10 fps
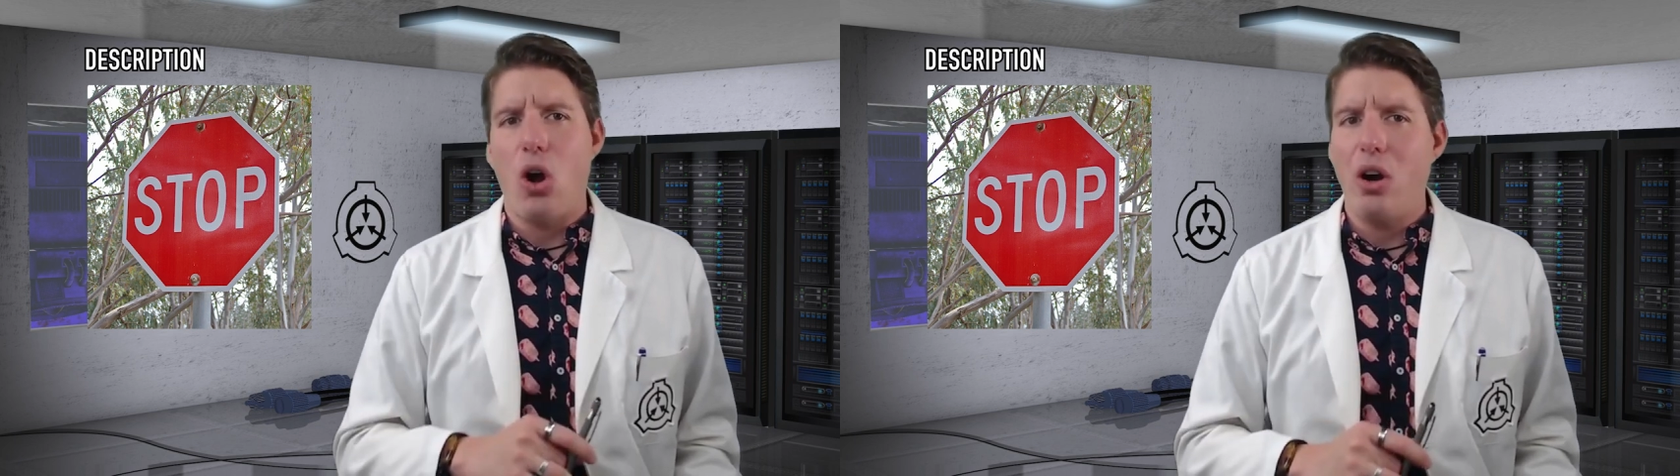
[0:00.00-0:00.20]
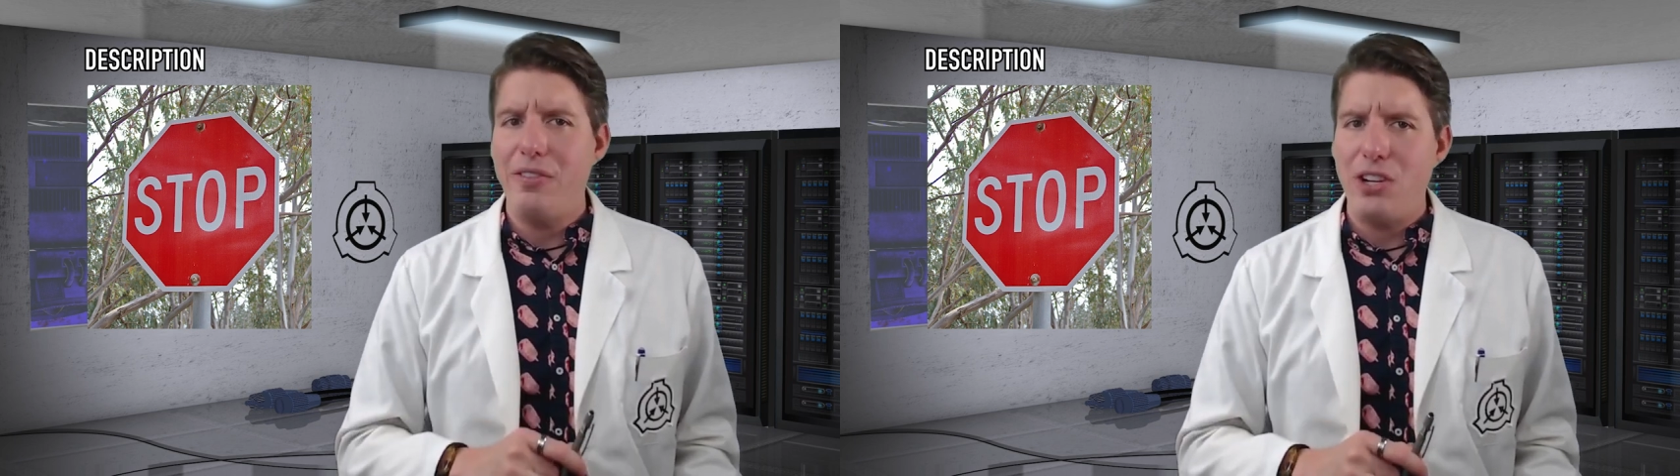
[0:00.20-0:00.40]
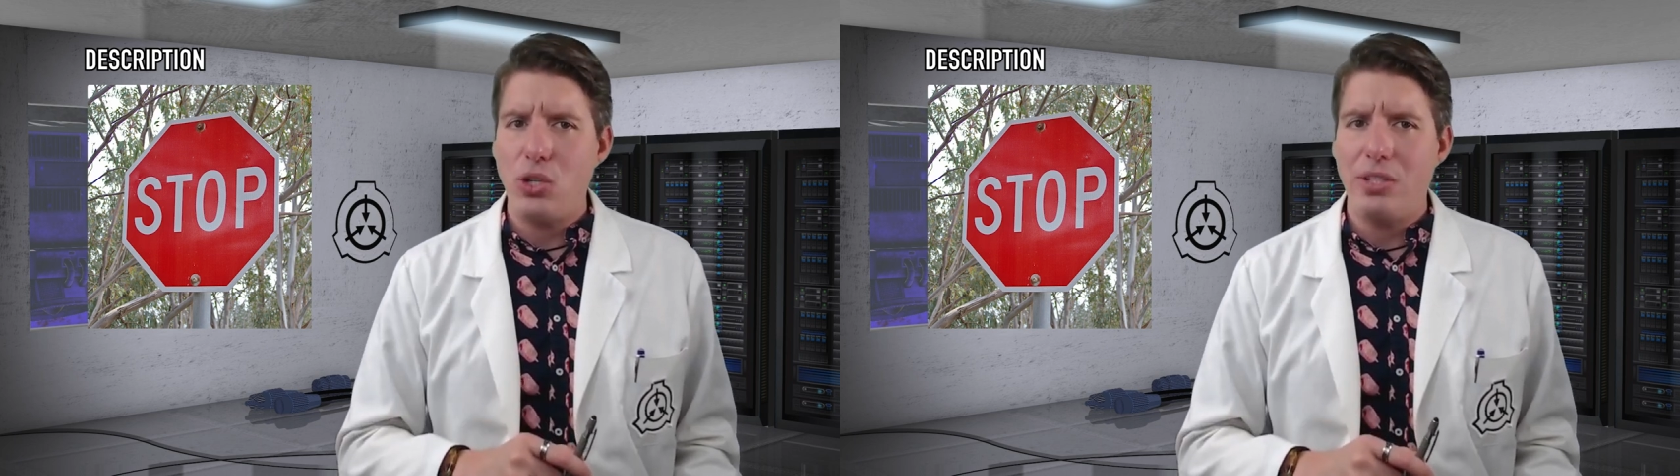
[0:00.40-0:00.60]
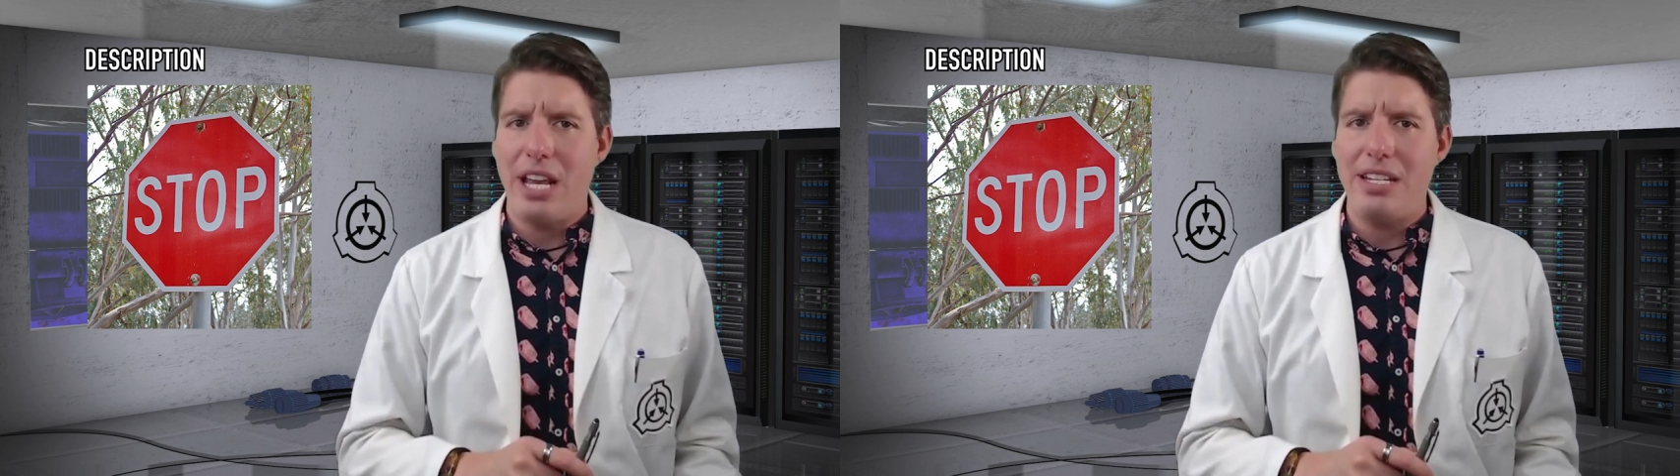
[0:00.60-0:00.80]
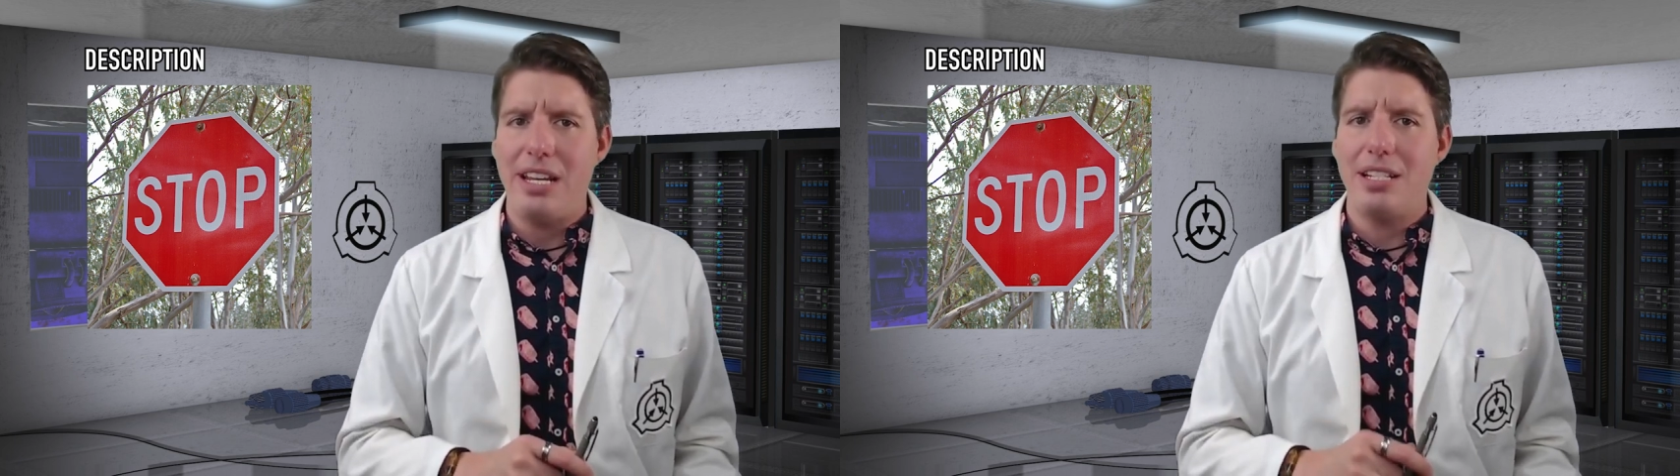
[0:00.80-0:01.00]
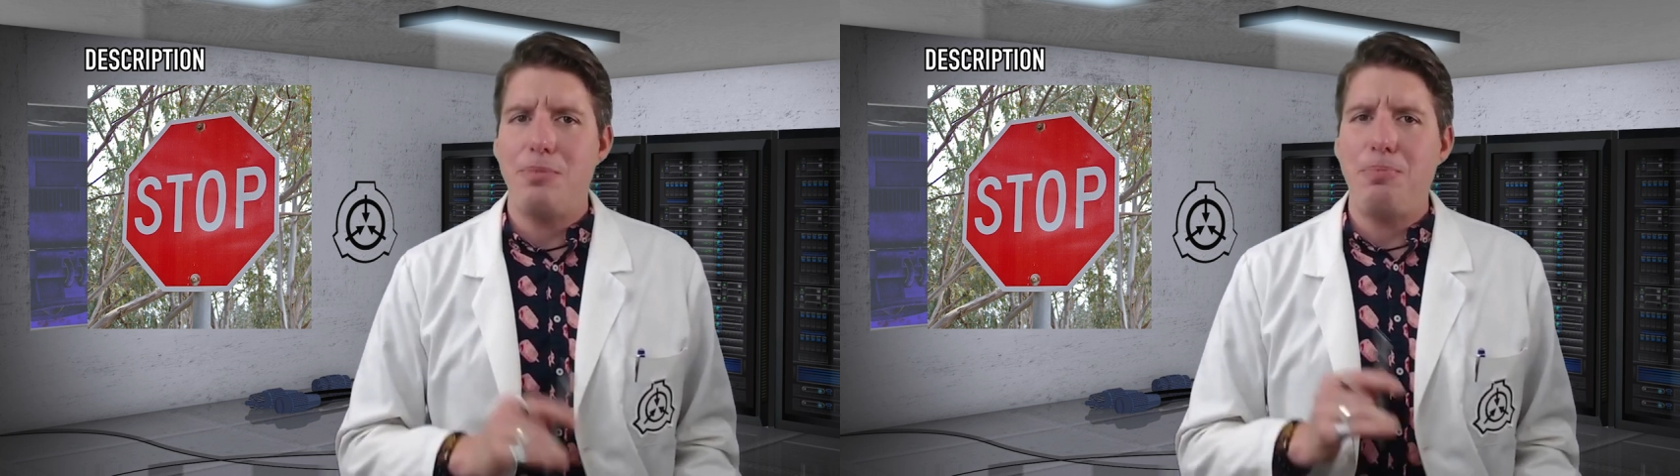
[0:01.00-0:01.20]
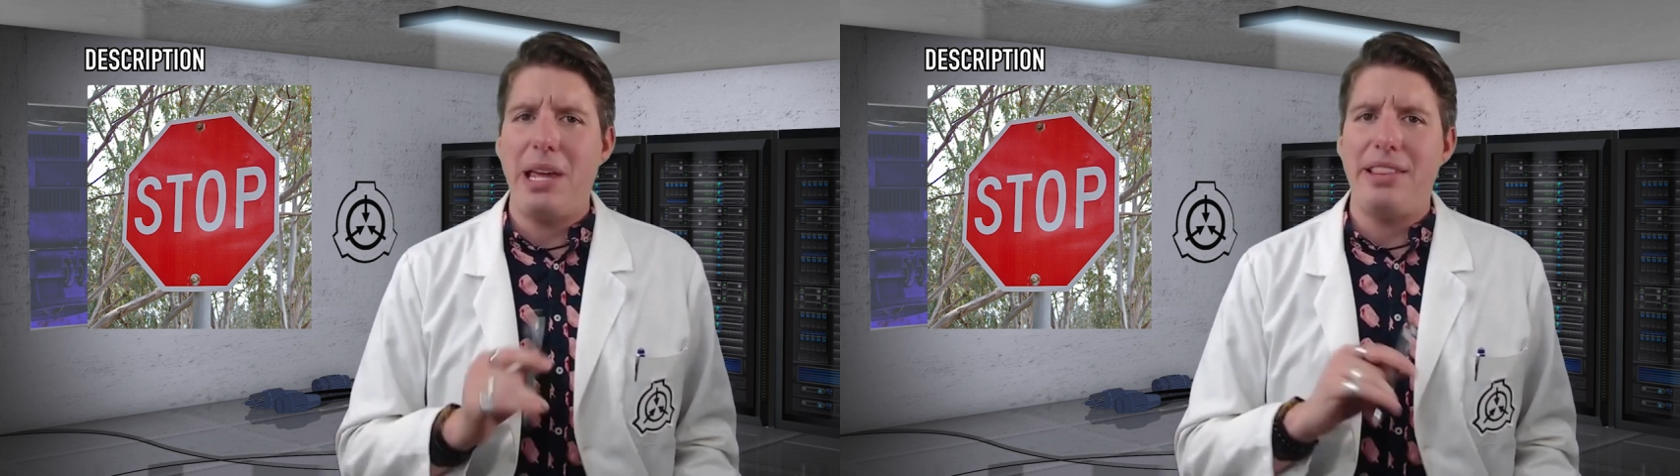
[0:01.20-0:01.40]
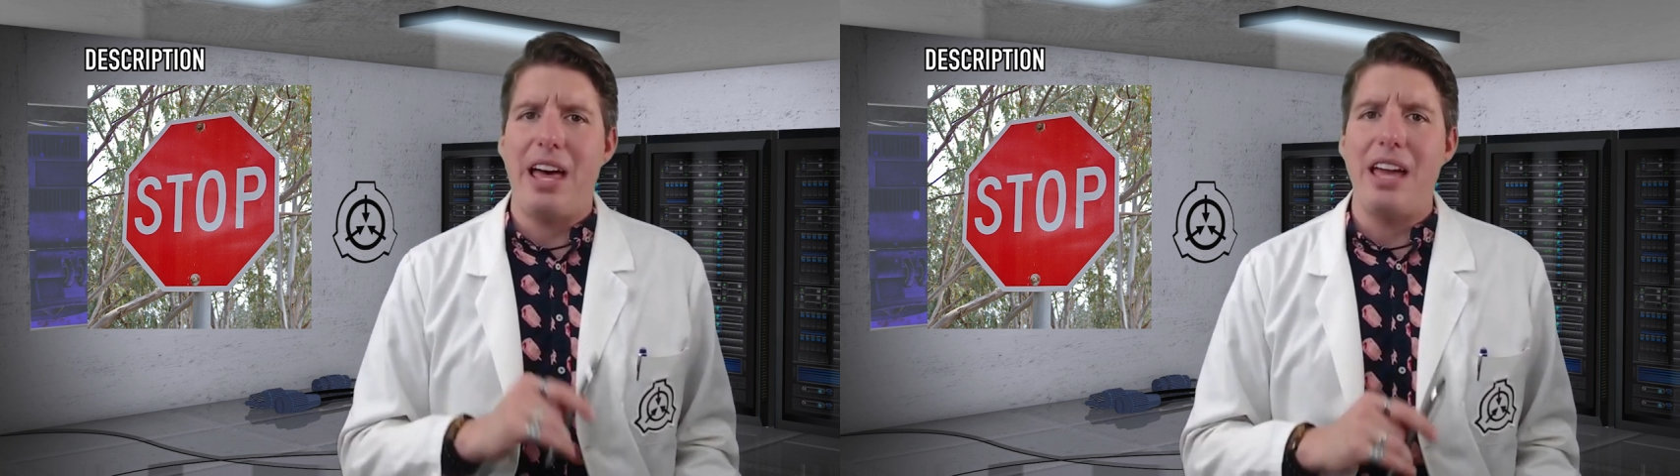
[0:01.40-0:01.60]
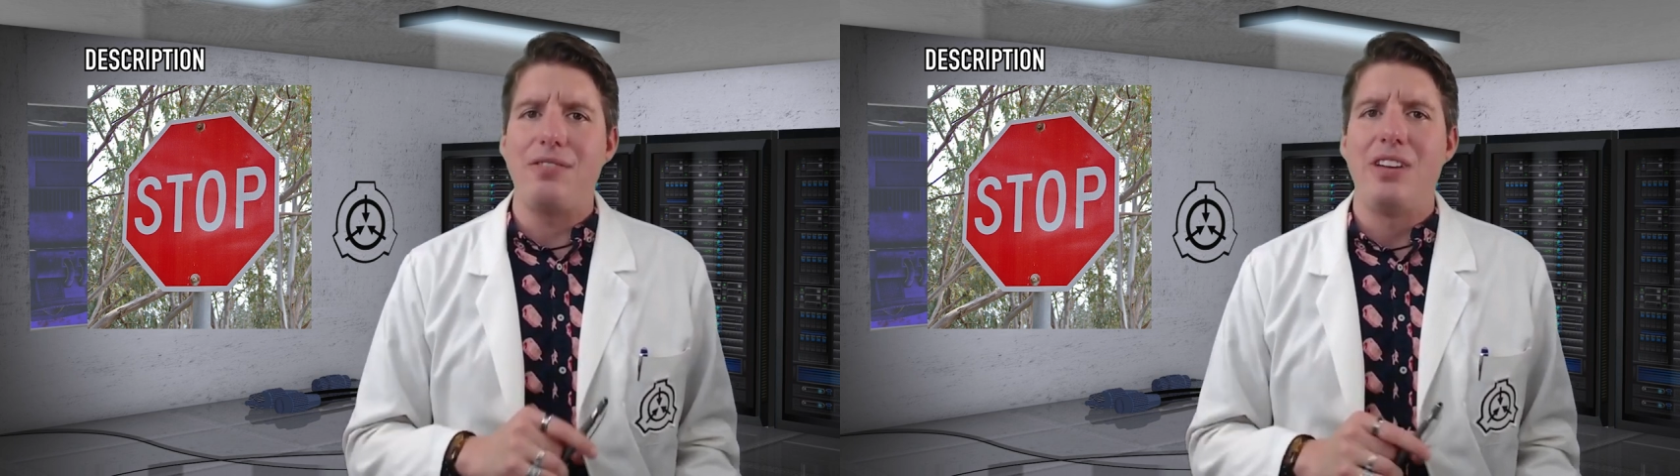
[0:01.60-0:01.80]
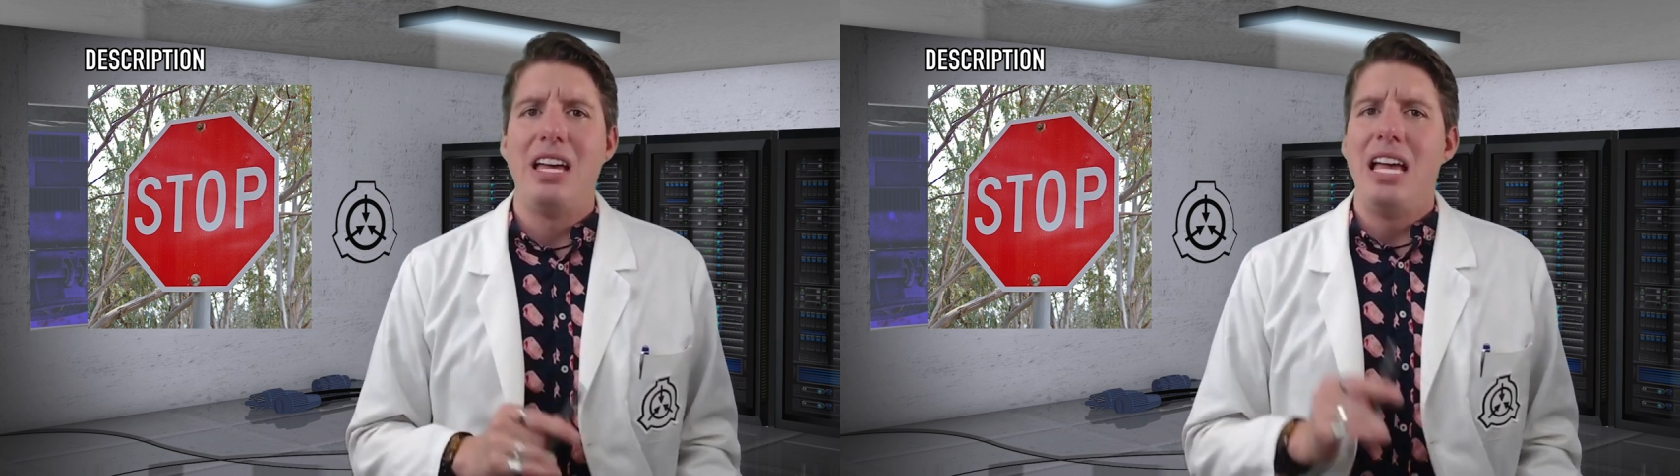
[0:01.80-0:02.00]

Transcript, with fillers: artificial sentience, plant life,